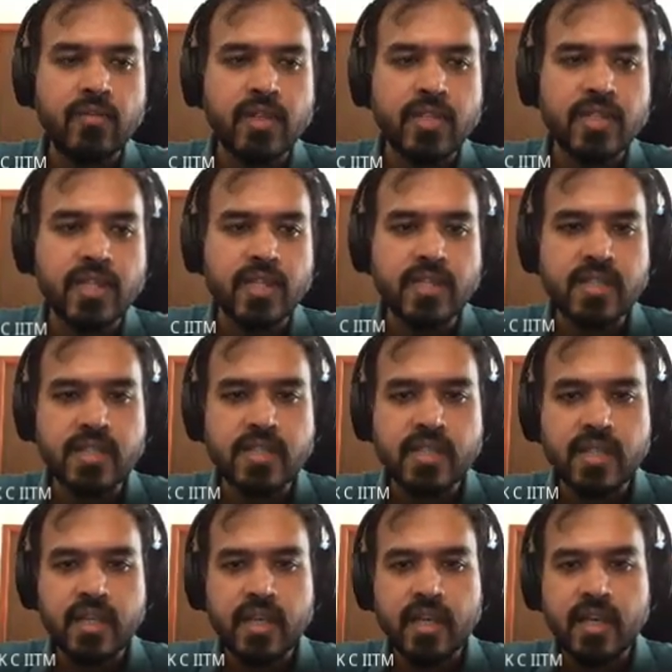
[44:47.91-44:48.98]
apply
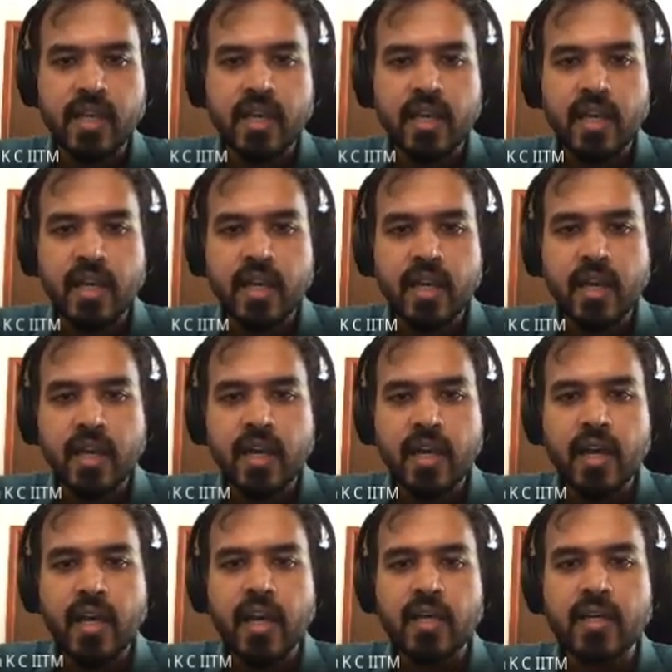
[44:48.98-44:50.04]
this function
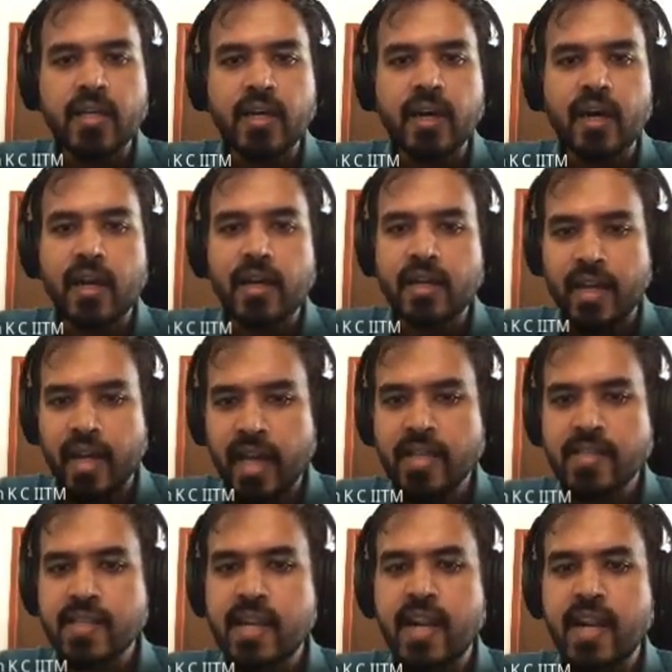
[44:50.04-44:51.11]
EQ42 to 42,
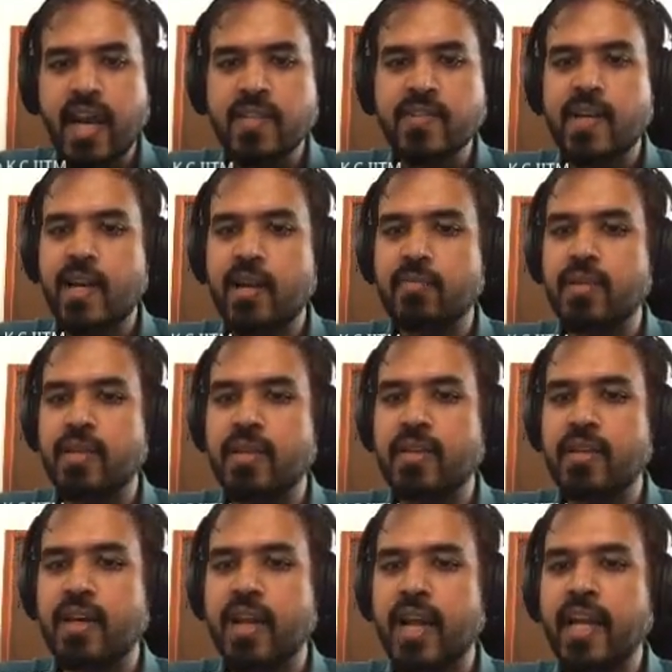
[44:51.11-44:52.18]
and
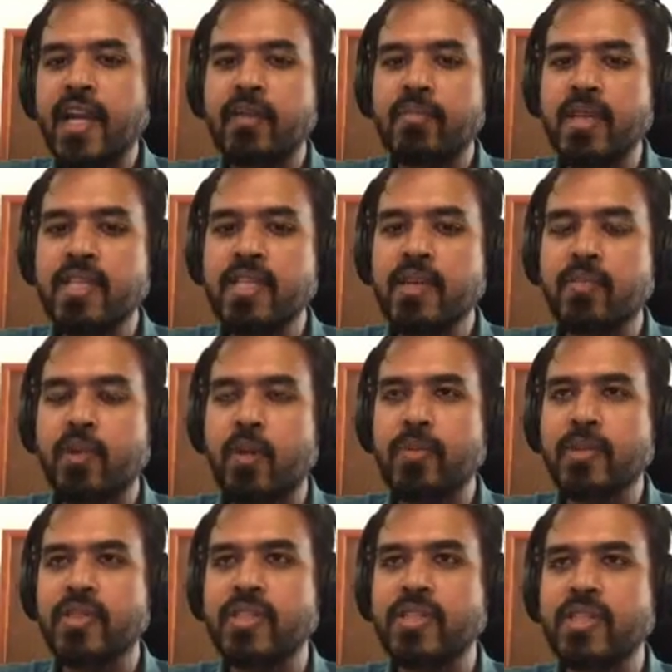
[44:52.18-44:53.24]
what you have as a
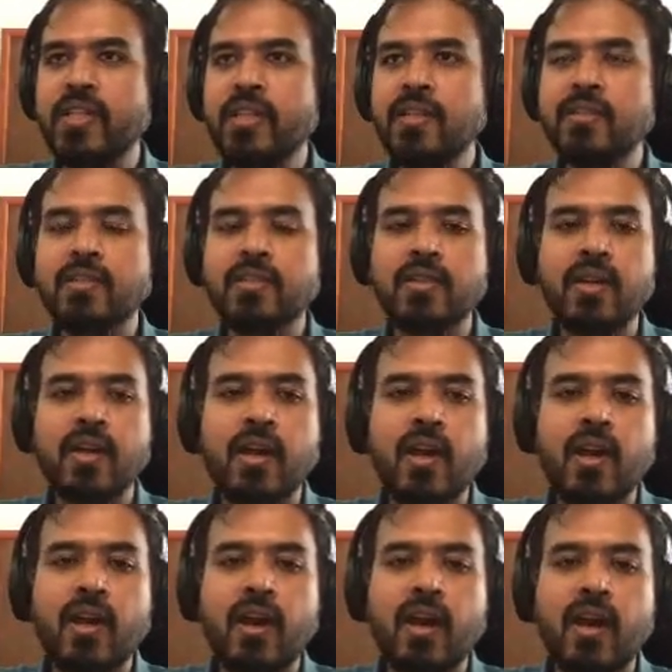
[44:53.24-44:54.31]
proposition here is
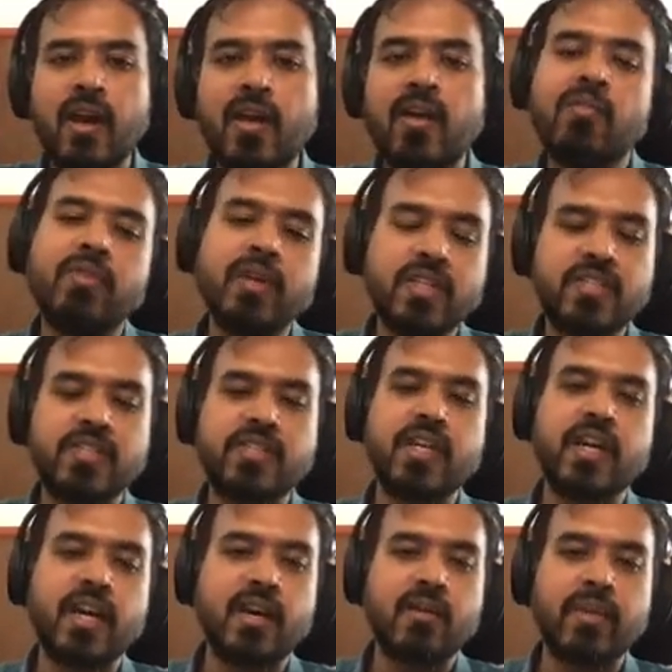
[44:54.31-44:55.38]
42 equals 42.
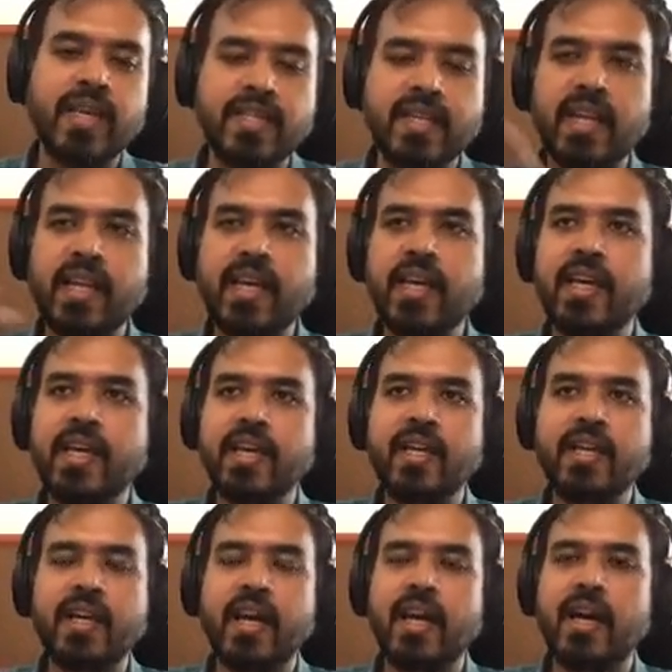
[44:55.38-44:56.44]

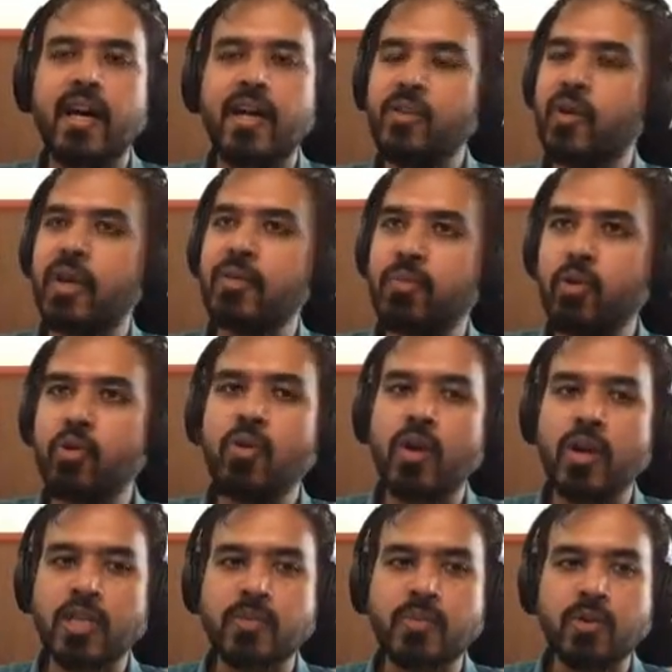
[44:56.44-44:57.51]
I should be able to
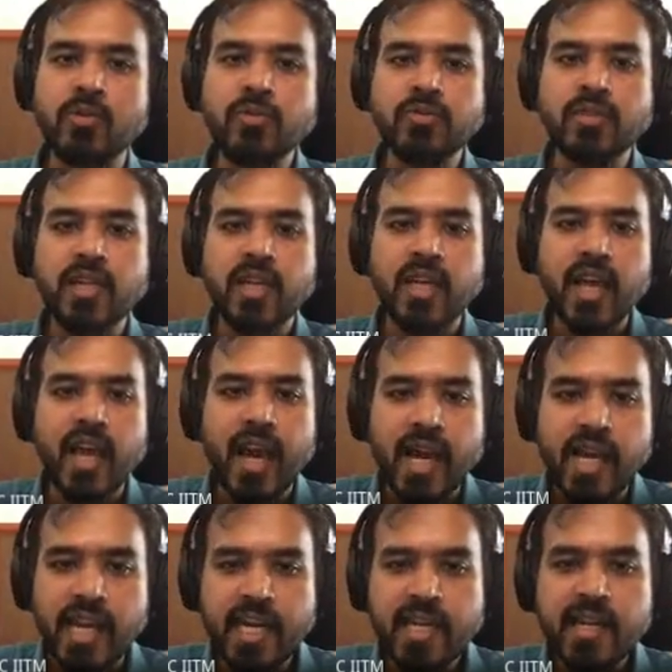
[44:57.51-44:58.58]
prove this, right? 42
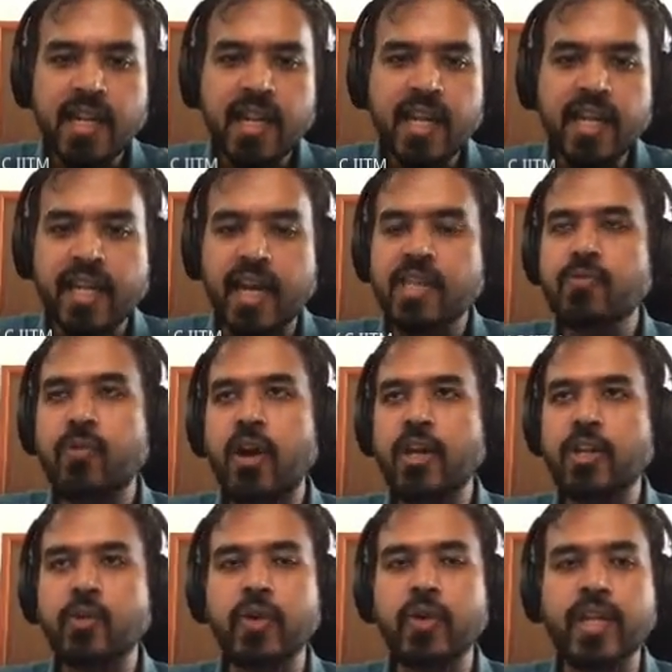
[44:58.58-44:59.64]
equals 42 is true.
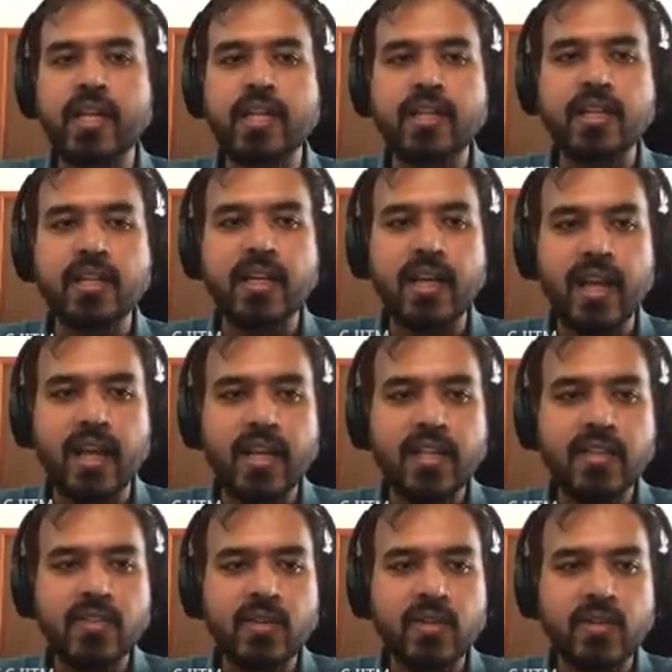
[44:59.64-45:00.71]
You can also
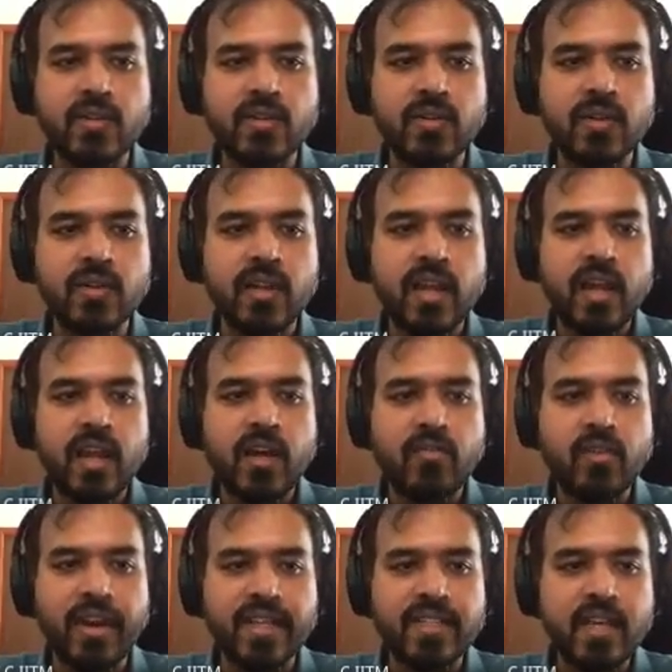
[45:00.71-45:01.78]
construct propositions which
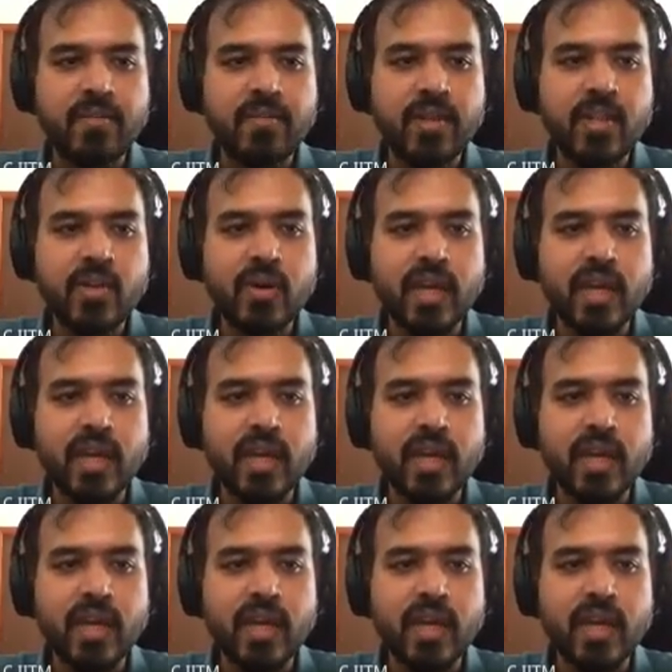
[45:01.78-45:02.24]
are 42 equals